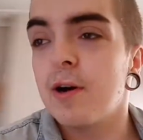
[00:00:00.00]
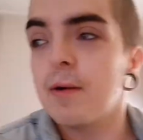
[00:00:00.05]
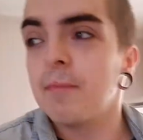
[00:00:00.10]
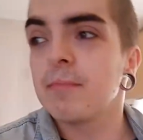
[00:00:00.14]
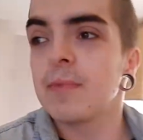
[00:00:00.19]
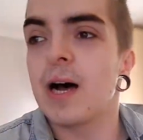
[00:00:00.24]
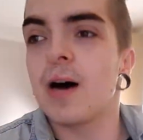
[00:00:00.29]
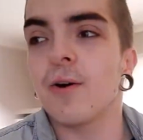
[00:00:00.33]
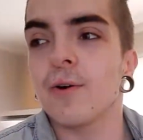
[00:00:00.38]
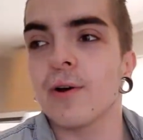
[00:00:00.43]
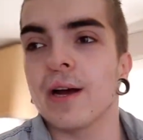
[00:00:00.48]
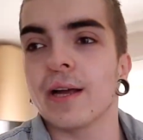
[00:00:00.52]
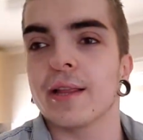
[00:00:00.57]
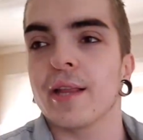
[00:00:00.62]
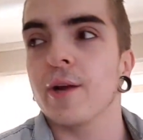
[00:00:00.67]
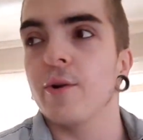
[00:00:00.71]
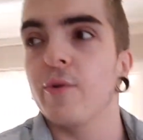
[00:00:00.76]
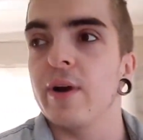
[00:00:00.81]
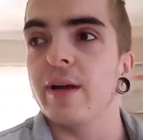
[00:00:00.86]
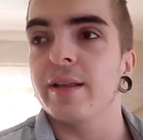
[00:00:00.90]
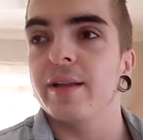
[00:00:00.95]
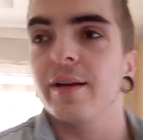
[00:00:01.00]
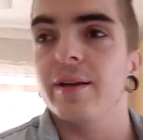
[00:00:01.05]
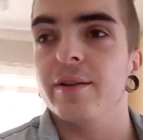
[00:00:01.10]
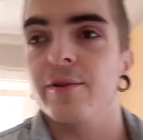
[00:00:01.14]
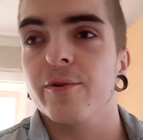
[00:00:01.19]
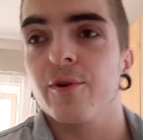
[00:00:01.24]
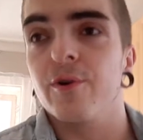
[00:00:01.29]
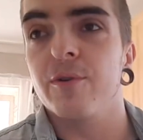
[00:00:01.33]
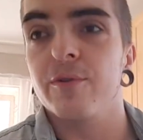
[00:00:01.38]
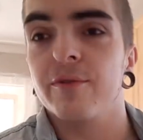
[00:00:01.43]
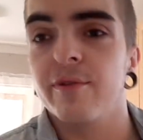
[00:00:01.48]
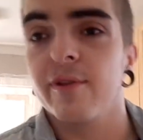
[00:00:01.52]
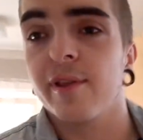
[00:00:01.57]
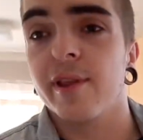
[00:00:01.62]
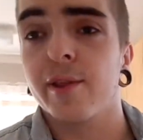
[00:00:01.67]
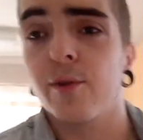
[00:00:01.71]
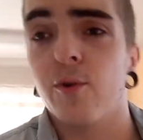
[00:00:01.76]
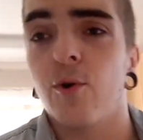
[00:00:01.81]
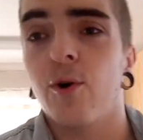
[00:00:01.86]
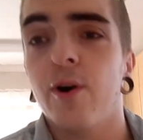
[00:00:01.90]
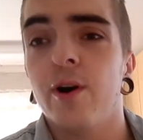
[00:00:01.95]
I'm now getting ready to go to the
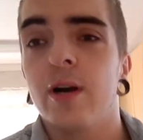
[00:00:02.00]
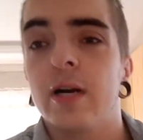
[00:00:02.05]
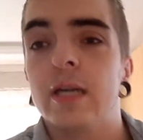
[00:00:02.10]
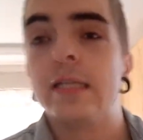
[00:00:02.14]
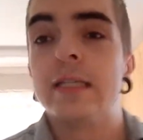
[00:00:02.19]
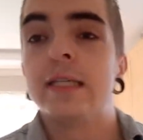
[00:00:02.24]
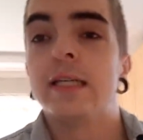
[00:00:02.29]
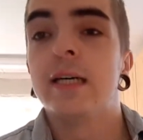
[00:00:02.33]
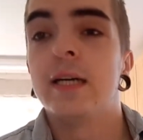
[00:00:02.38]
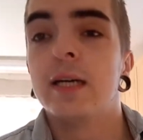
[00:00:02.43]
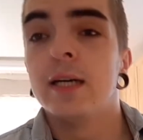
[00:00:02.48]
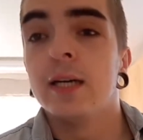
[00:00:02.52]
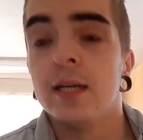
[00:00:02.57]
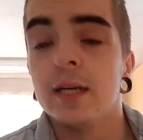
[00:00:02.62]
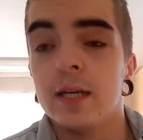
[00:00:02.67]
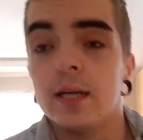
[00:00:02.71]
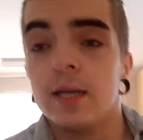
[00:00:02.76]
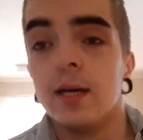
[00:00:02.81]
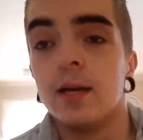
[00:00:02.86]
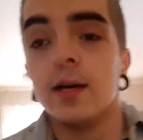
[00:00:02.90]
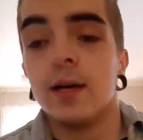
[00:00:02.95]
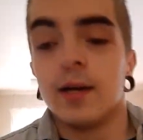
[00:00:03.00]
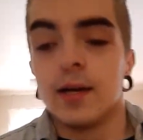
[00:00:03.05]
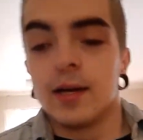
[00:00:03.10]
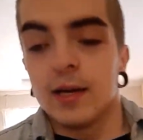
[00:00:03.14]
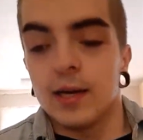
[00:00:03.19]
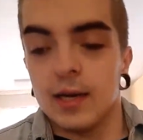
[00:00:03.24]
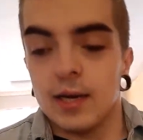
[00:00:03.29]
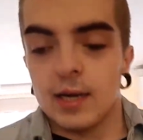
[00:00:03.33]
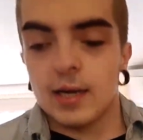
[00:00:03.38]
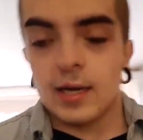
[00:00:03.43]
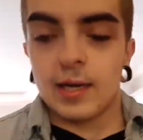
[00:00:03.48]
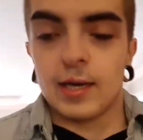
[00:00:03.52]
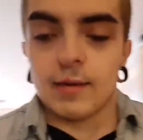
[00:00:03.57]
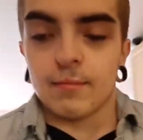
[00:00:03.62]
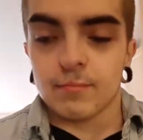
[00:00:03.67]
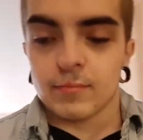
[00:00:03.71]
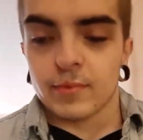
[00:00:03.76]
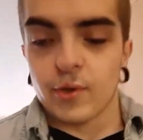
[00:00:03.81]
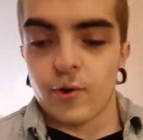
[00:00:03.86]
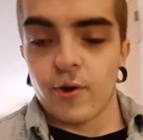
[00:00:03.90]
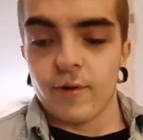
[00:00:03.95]
store.
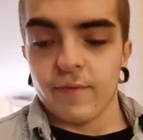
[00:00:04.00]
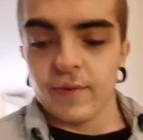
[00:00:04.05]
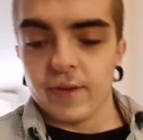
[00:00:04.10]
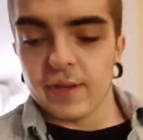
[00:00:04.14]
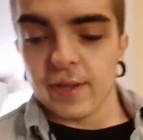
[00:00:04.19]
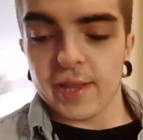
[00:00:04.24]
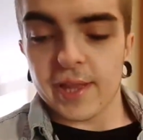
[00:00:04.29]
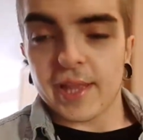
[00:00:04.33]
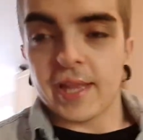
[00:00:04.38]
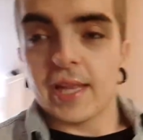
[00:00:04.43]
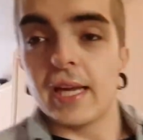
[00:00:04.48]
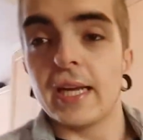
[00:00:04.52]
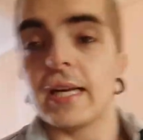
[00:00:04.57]
I'm nervous.